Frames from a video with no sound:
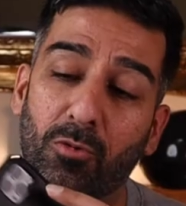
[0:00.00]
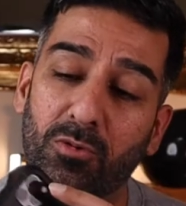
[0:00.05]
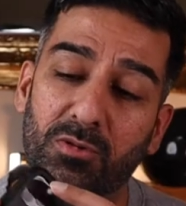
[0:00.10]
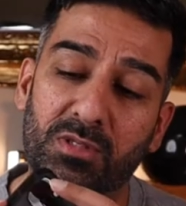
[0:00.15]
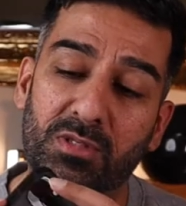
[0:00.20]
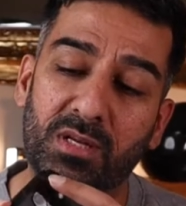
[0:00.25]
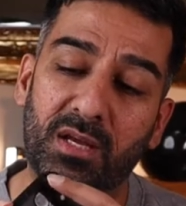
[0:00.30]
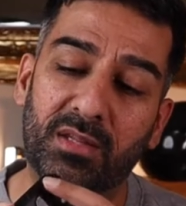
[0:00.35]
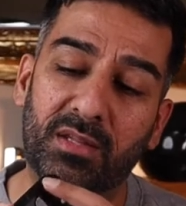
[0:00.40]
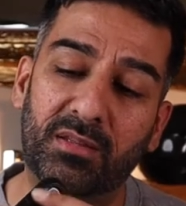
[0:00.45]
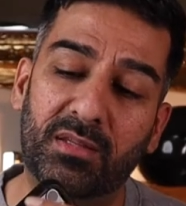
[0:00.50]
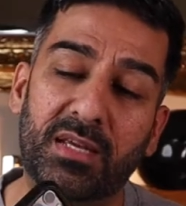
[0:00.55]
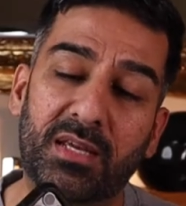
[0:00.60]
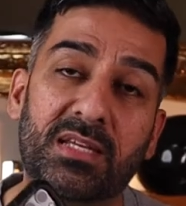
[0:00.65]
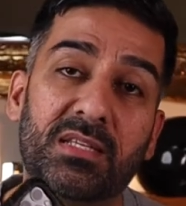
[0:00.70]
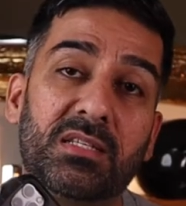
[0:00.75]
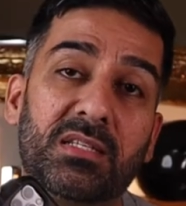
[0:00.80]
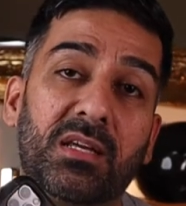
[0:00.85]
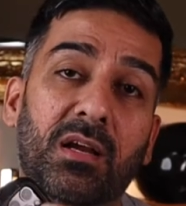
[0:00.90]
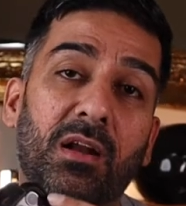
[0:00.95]
phones,
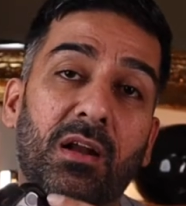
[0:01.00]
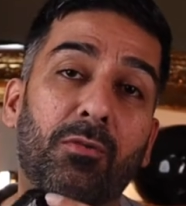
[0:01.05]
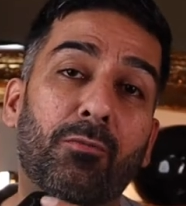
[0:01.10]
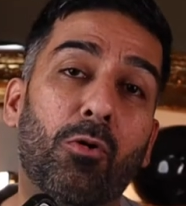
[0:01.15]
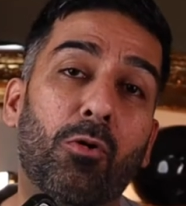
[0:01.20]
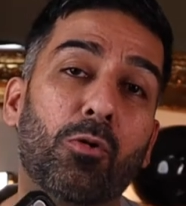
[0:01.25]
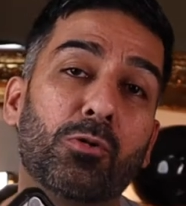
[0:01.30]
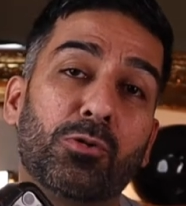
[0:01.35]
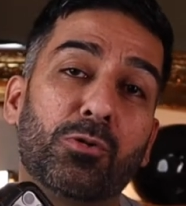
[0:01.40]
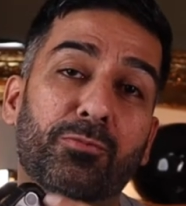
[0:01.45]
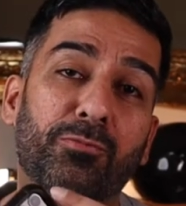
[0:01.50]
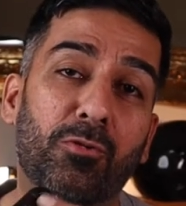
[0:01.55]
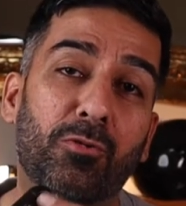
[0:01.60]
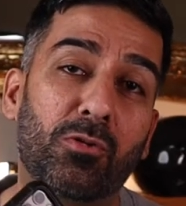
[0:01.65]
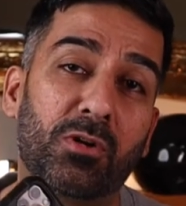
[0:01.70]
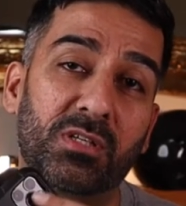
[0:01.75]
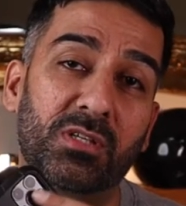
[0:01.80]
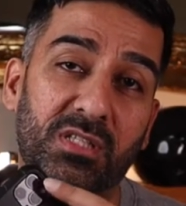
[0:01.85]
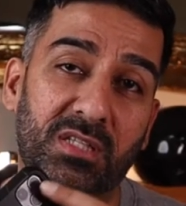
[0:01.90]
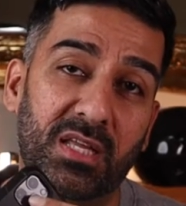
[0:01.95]
these kind of
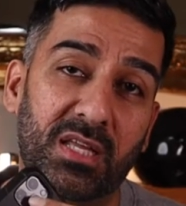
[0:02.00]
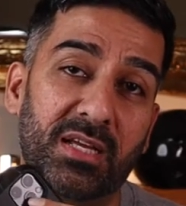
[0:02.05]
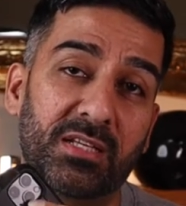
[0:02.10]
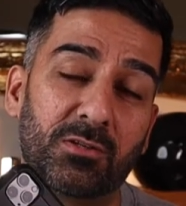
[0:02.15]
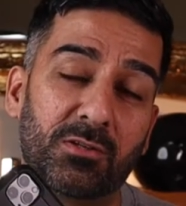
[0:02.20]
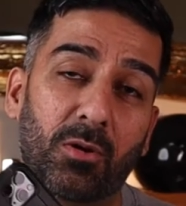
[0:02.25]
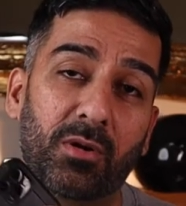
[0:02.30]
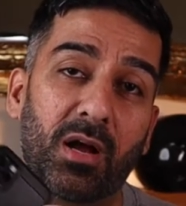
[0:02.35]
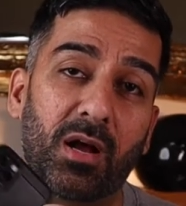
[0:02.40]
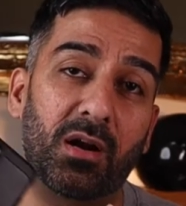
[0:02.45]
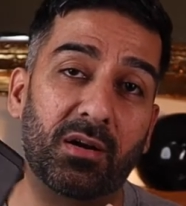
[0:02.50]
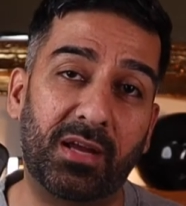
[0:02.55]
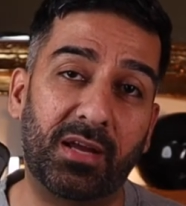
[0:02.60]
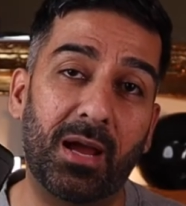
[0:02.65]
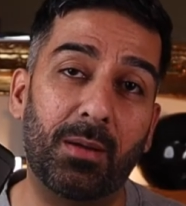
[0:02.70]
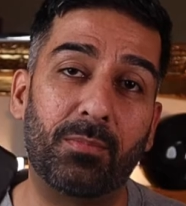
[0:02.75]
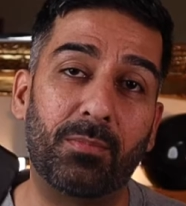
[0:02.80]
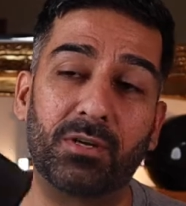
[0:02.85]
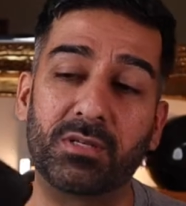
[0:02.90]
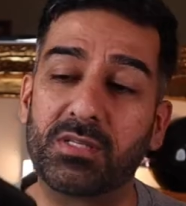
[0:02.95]
autofocus things on our
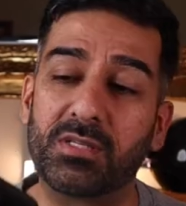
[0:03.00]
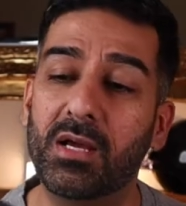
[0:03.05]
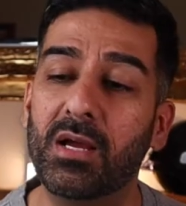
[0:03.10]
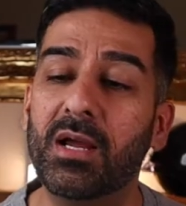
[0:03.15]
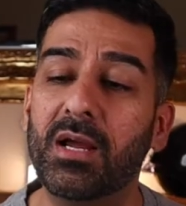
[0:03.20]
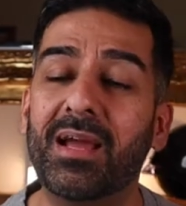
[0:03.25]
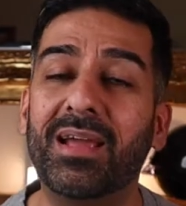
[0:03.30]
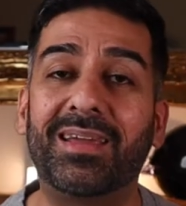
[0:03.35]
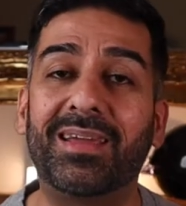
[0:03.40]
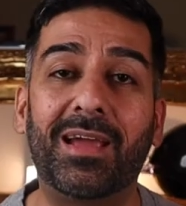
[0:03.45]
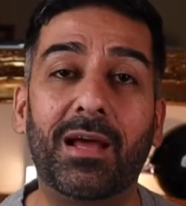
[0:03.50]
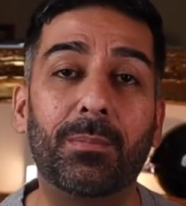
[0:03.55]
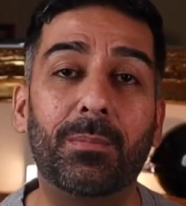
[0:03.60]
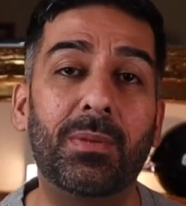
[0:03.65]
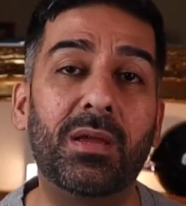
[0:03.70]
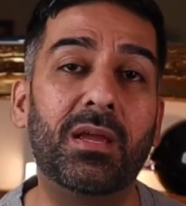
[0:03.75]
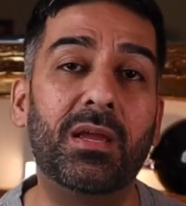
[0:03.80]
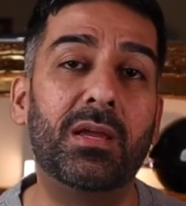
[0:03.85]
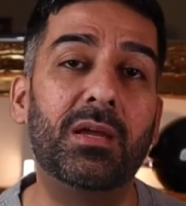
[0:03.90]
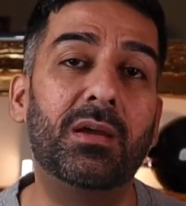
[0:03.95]
cameras
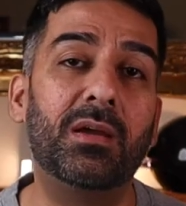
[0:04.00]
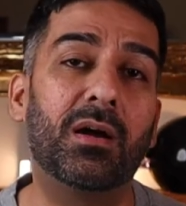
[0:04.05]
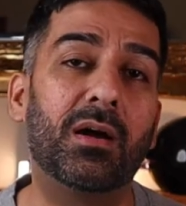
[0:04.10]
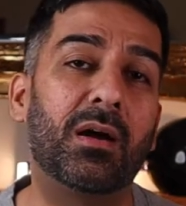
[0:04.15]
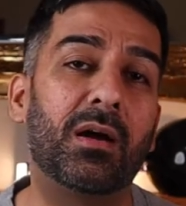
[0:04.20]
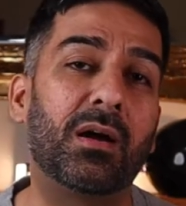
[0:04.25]
can be